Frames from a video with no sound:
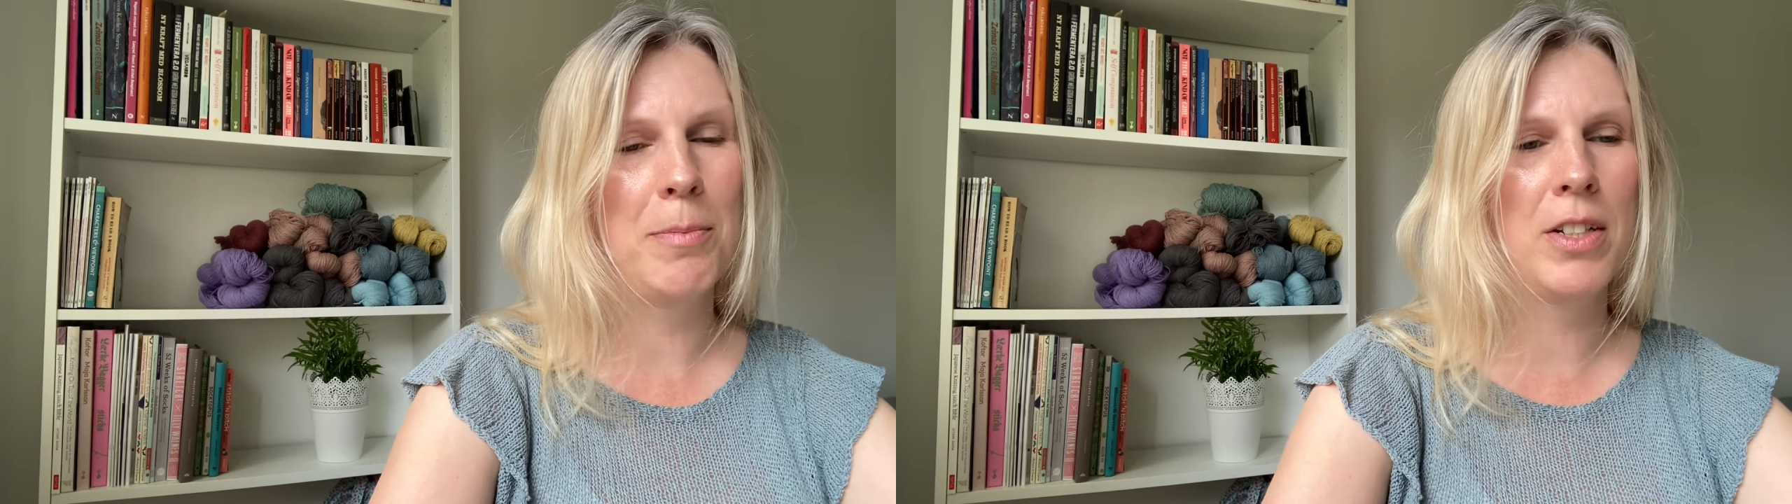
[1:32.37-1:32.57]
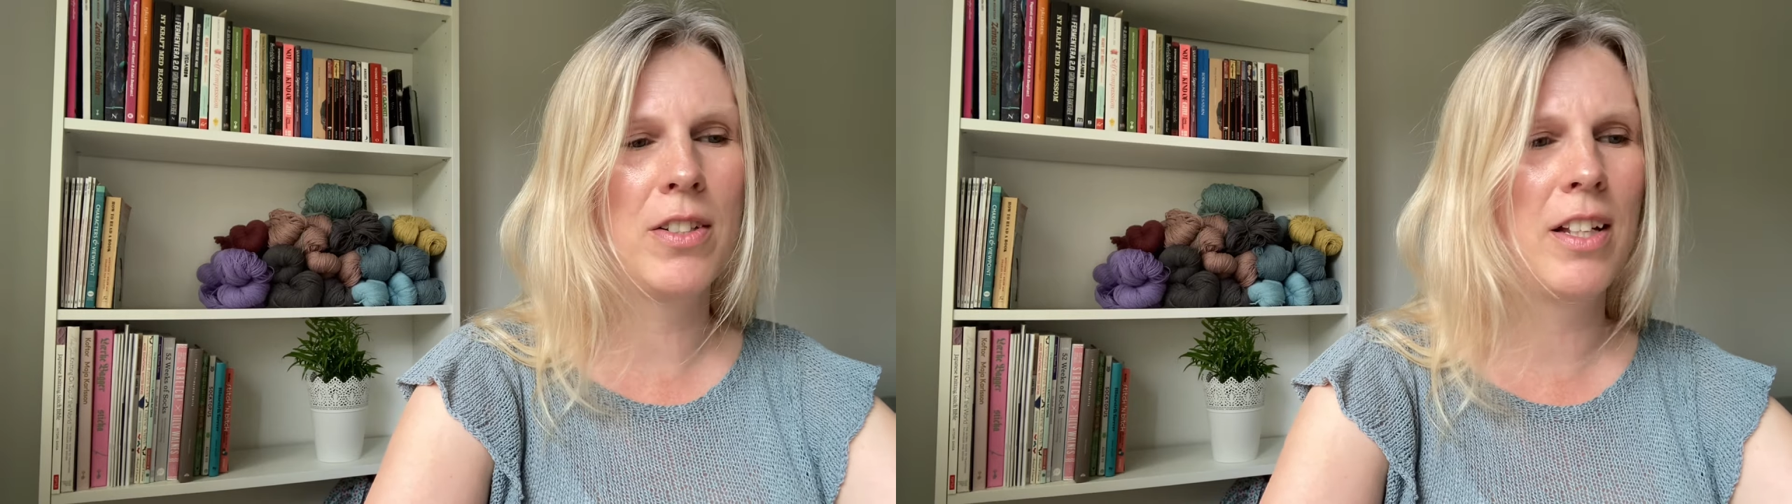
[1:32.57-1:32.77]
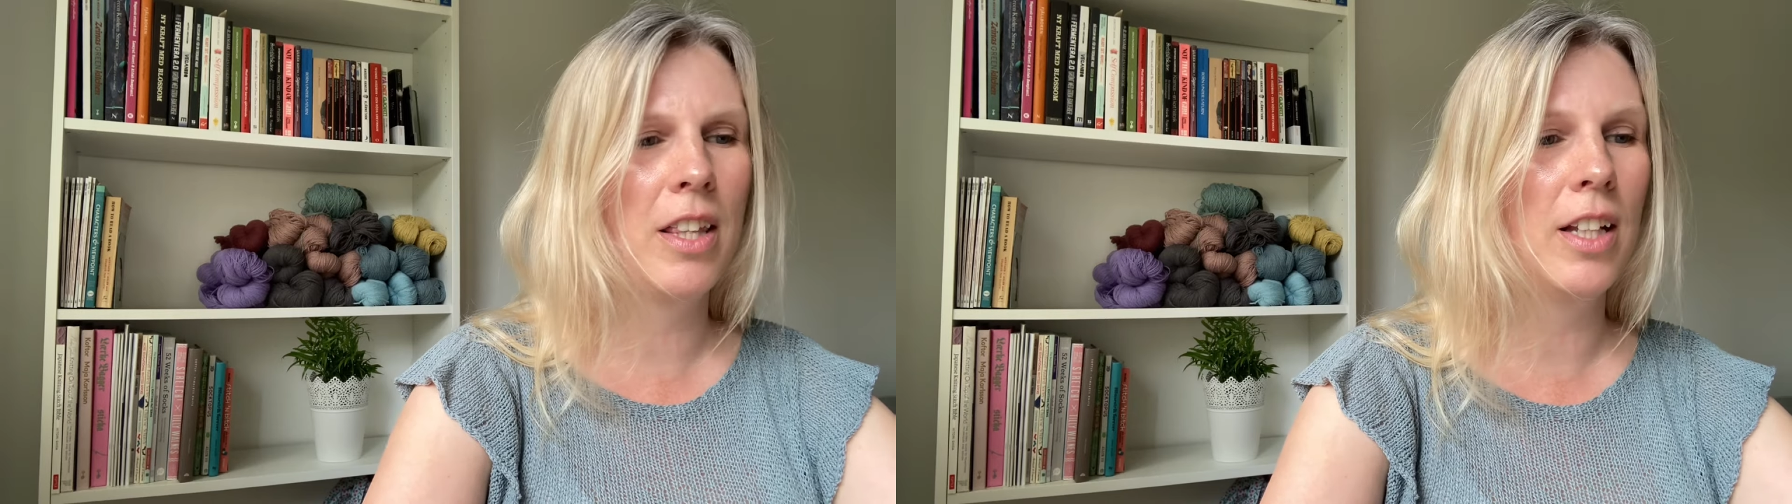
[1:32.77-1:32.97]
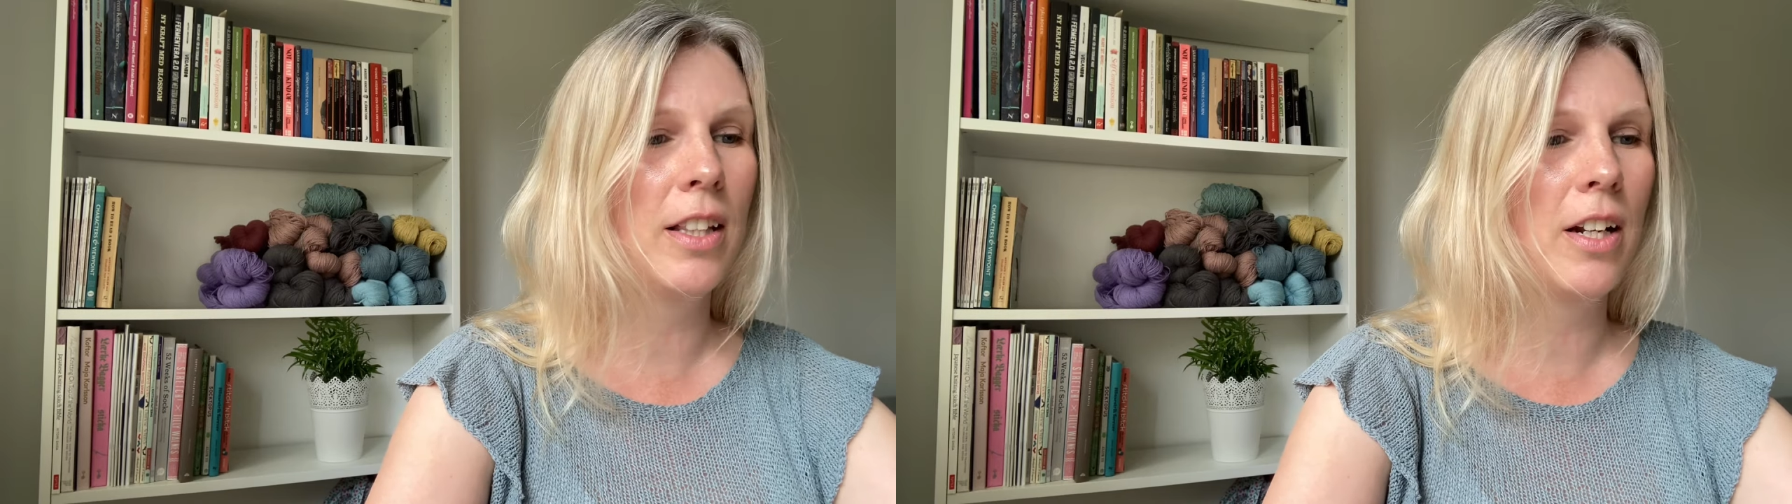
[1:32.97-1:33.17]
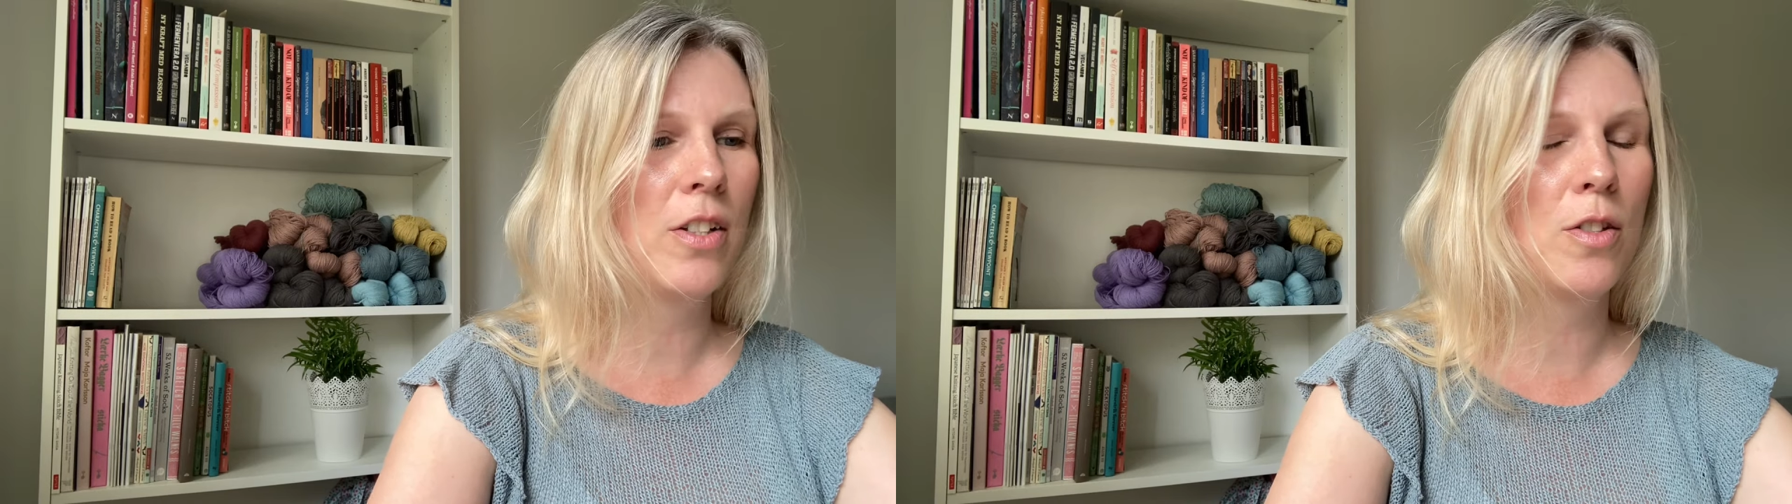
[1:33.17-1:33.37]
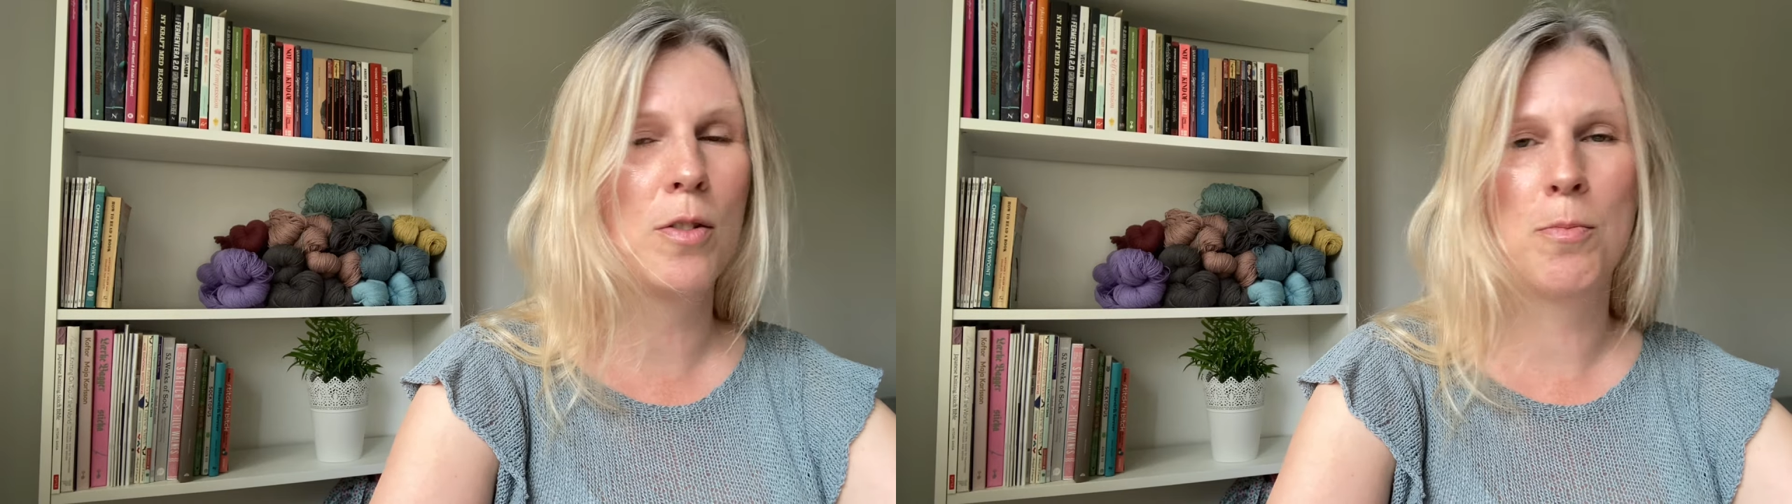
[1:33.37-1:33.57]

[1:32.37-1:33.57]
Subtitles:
because I think that is